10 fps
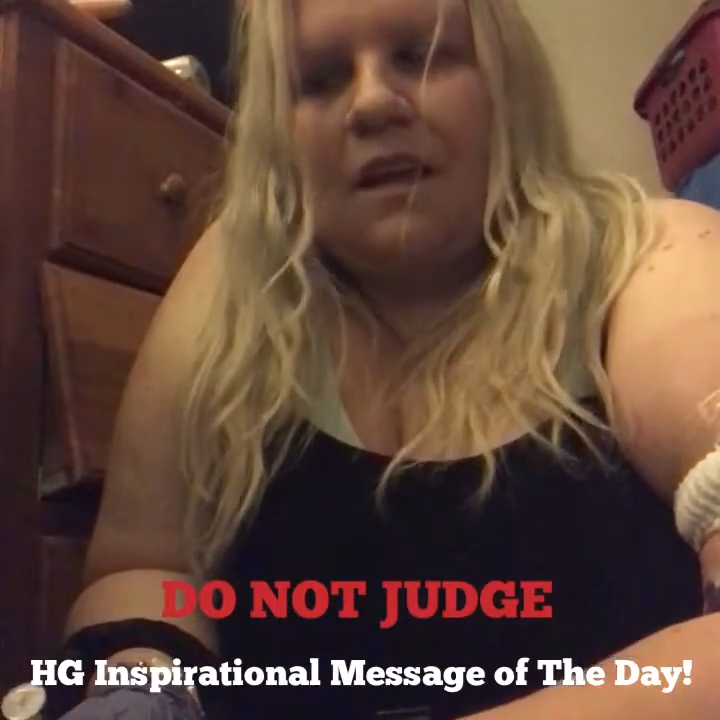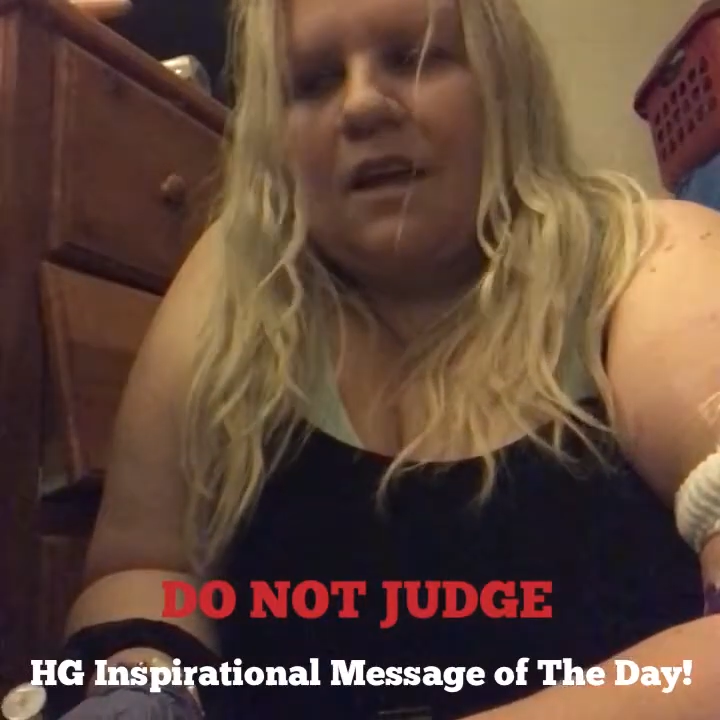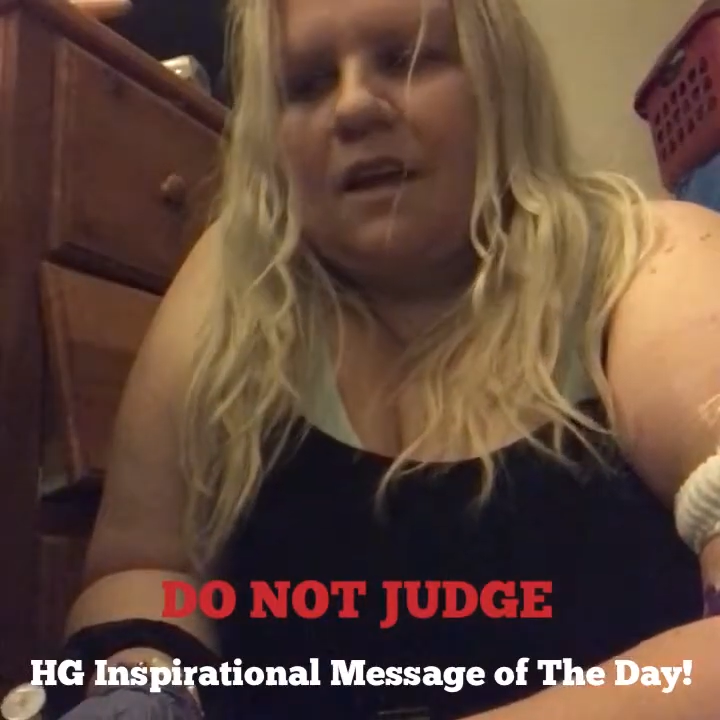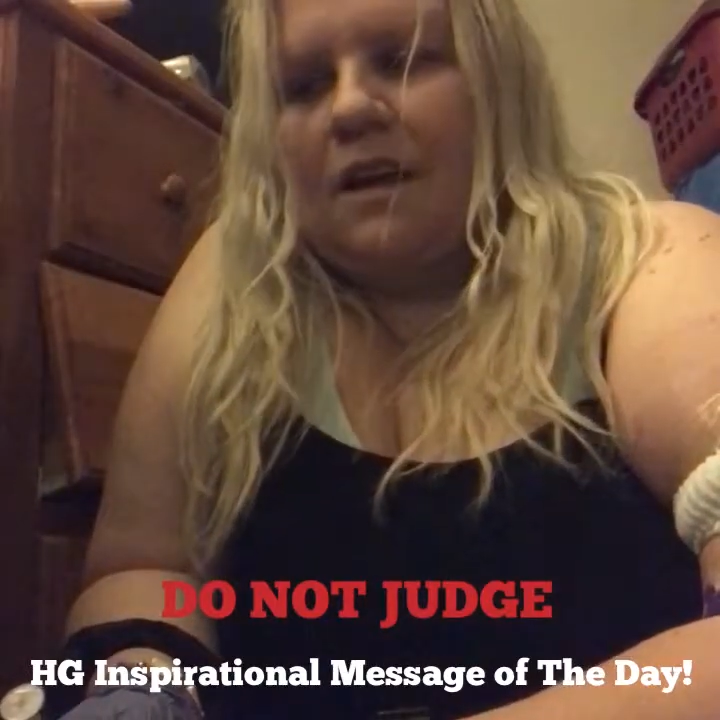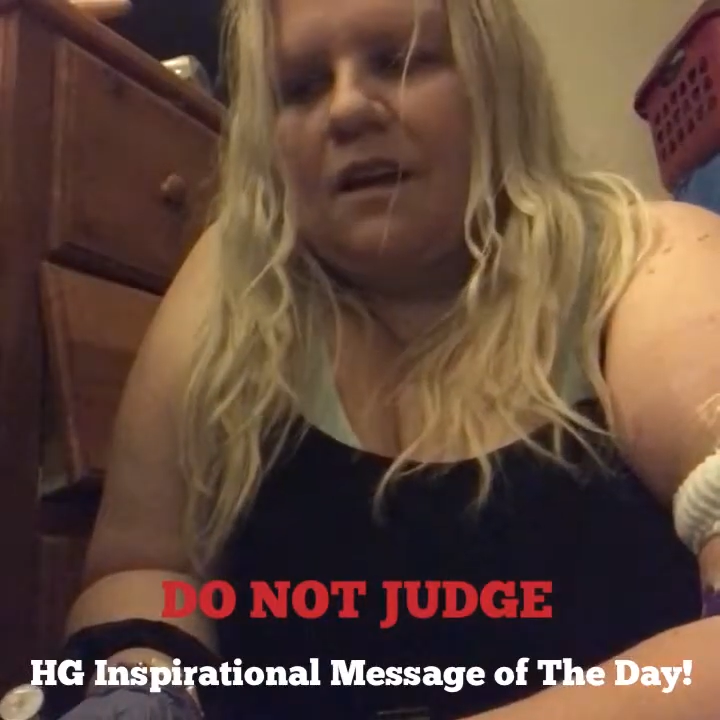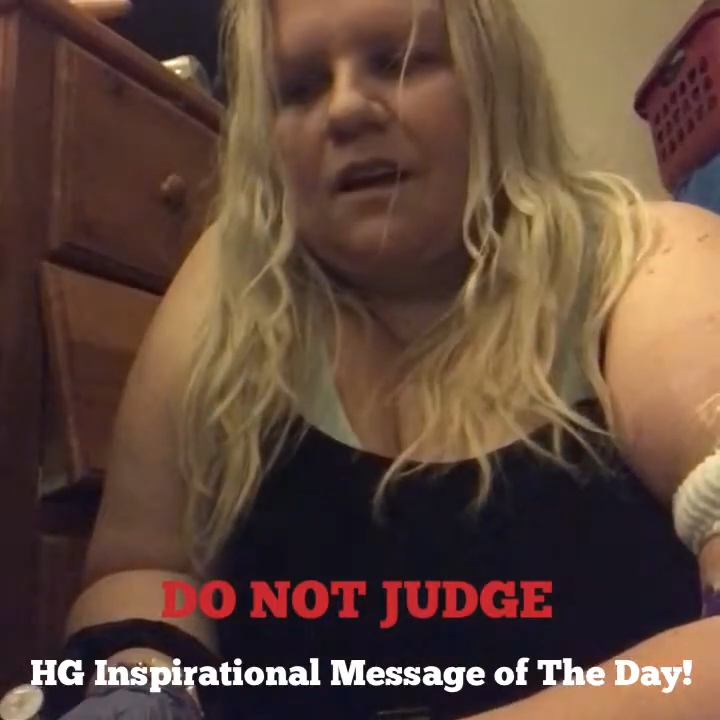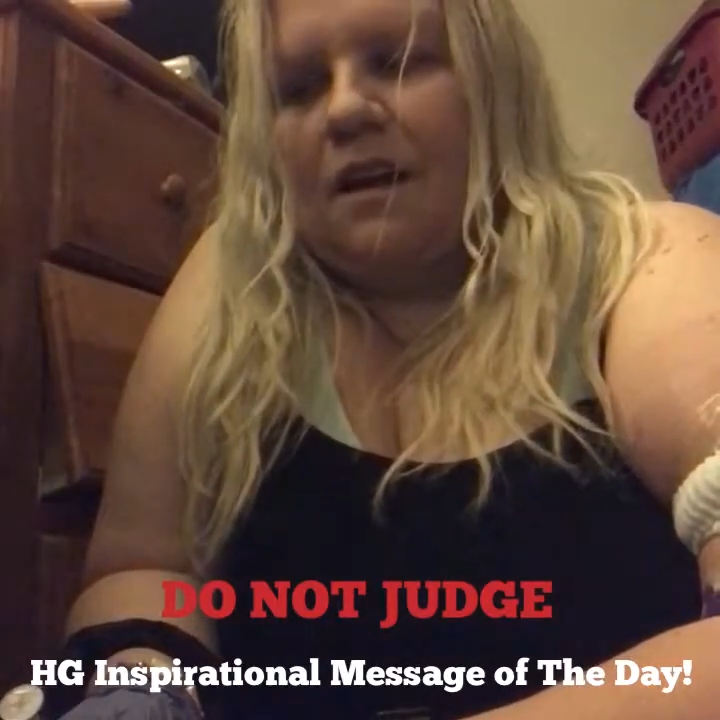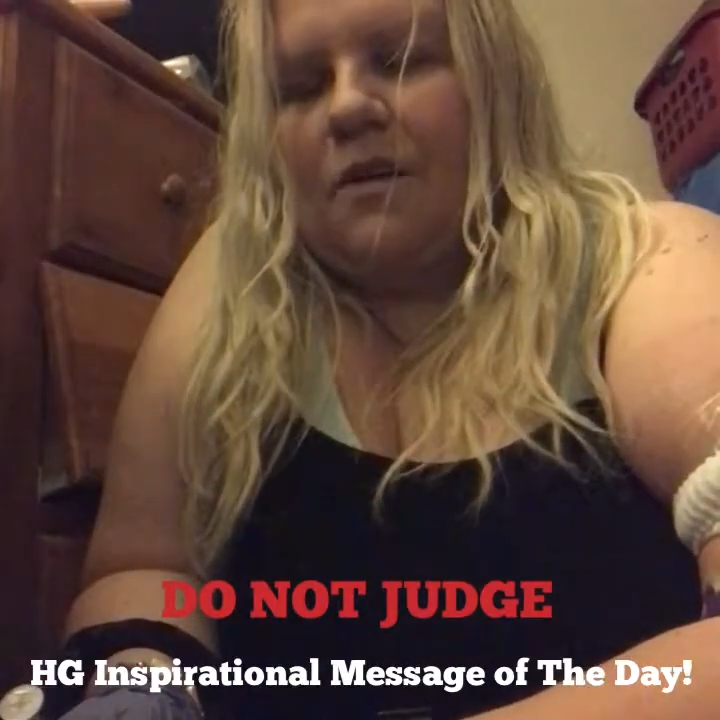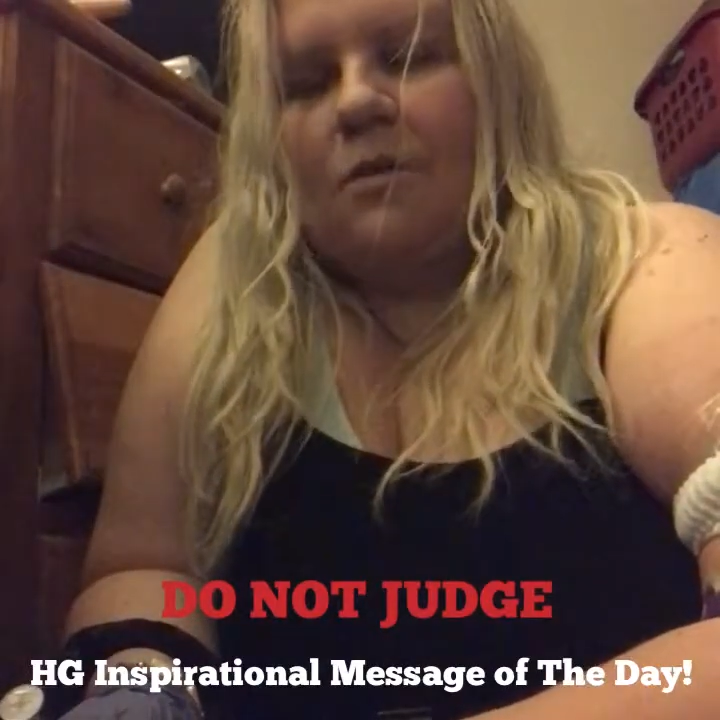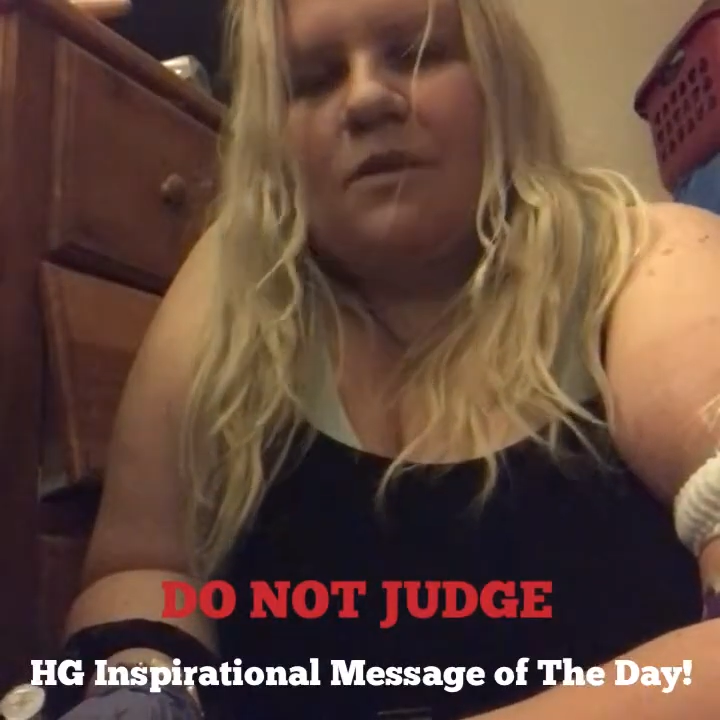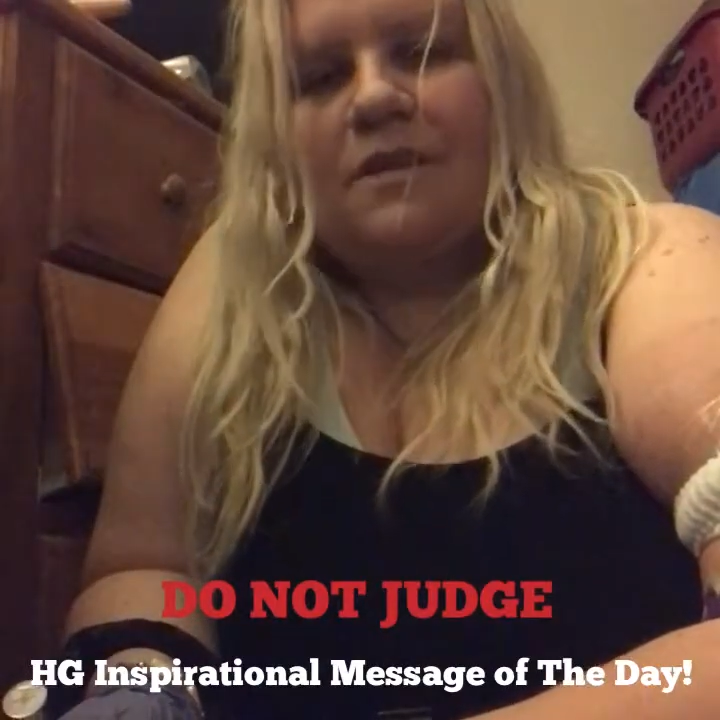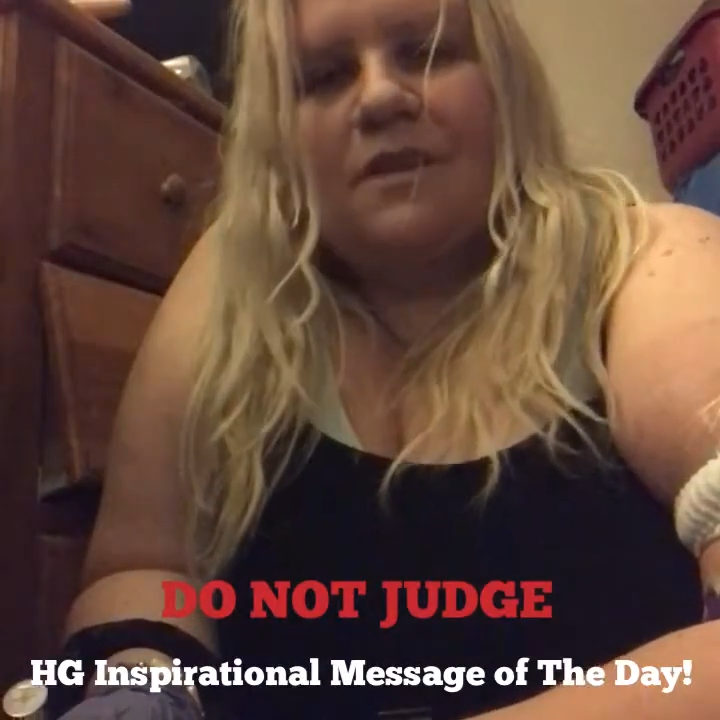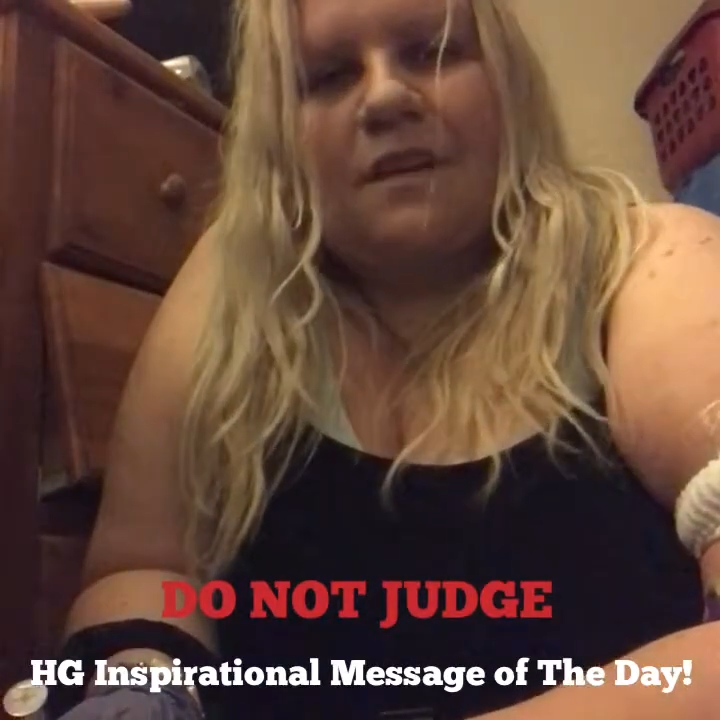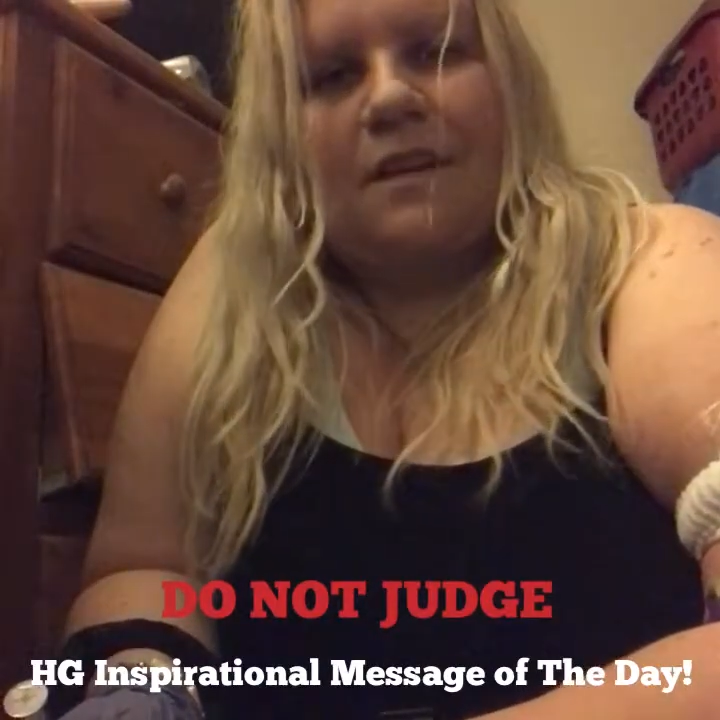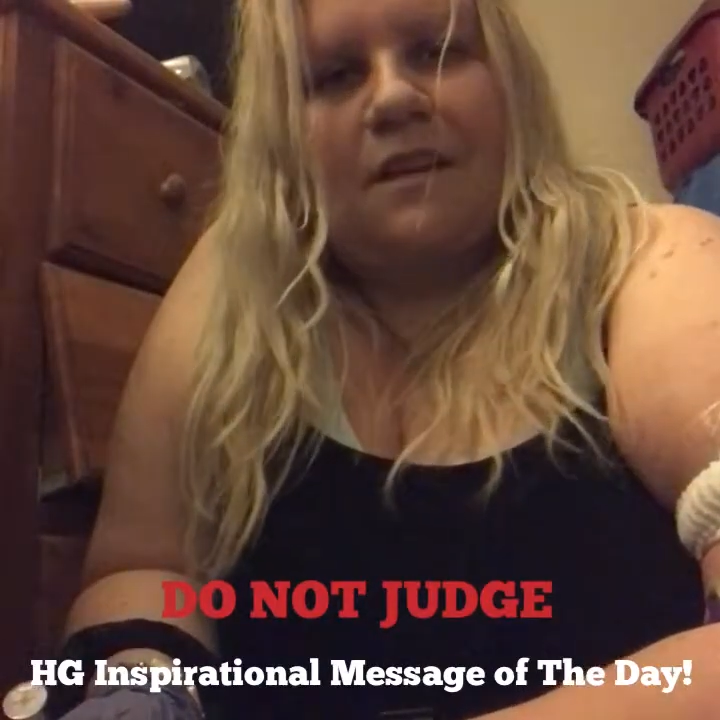And I would have
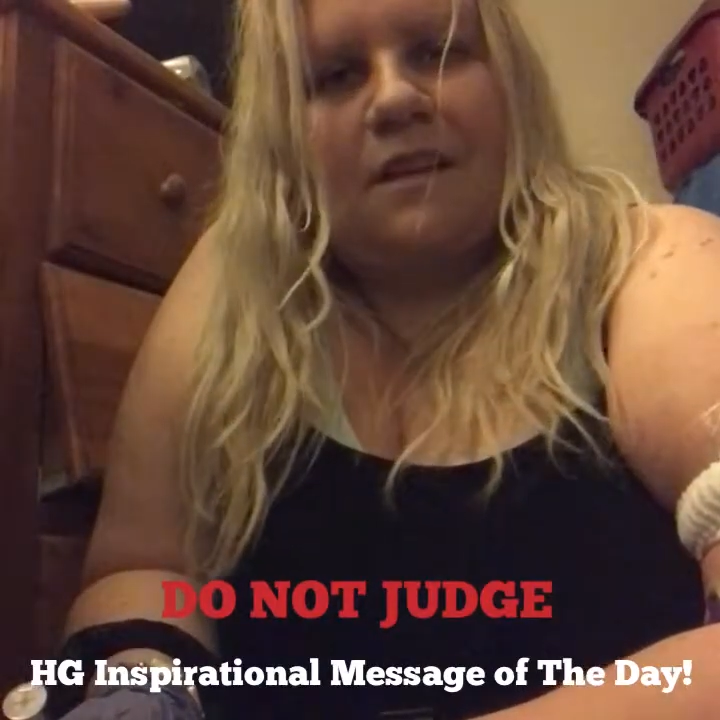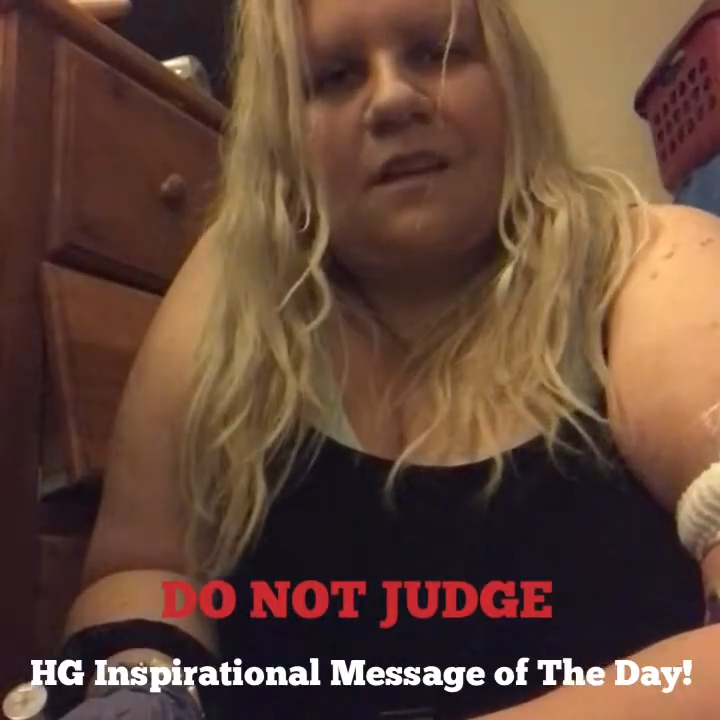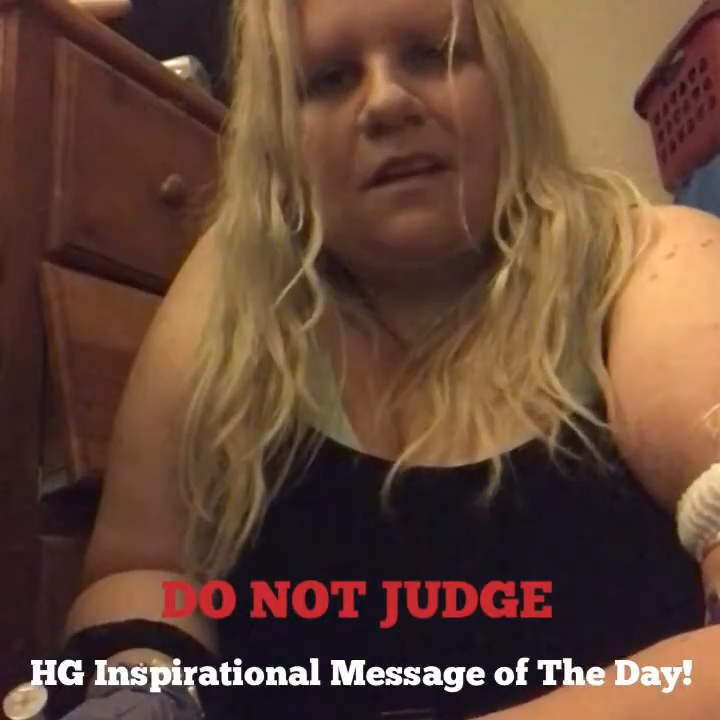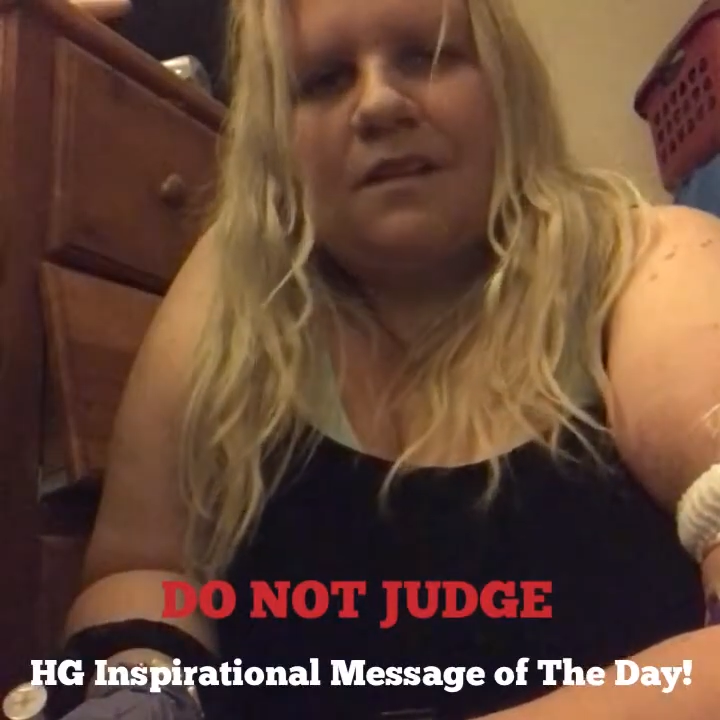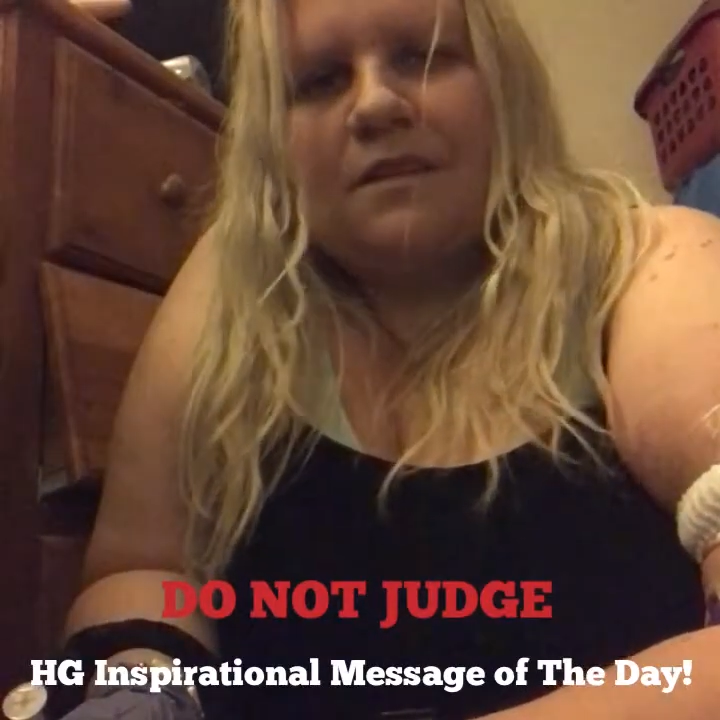done anything